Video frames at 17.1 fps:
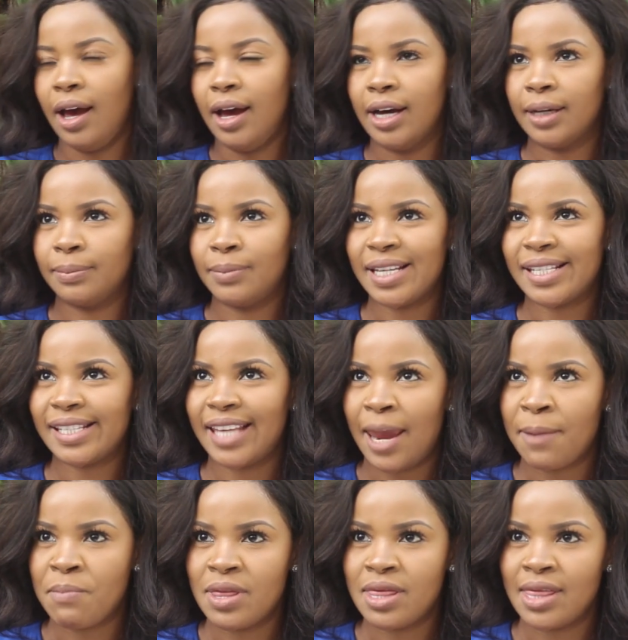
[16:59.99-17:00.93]
Um,
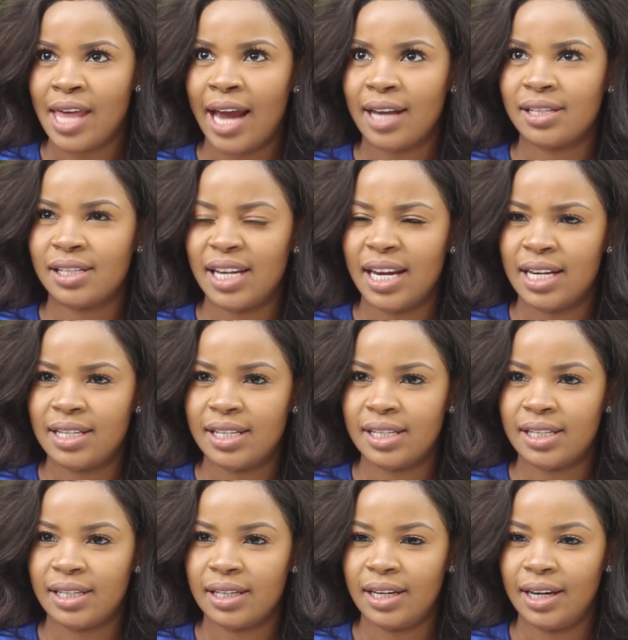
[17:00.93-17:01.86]
escape in that
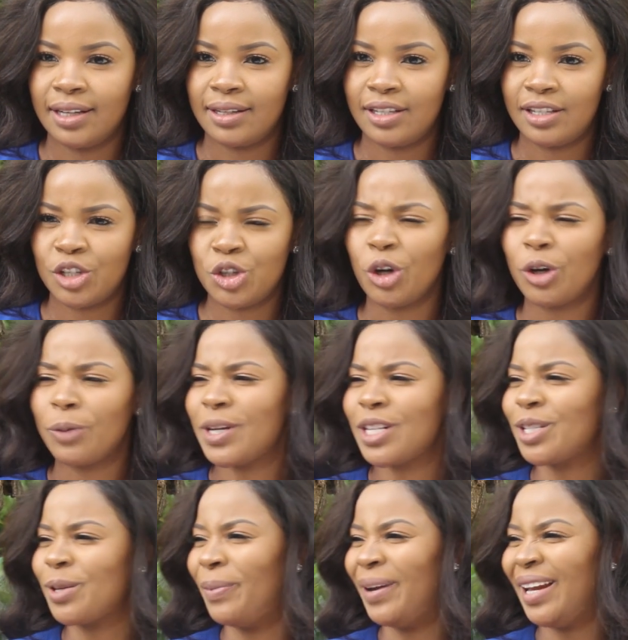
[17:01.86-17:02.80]
it it took me to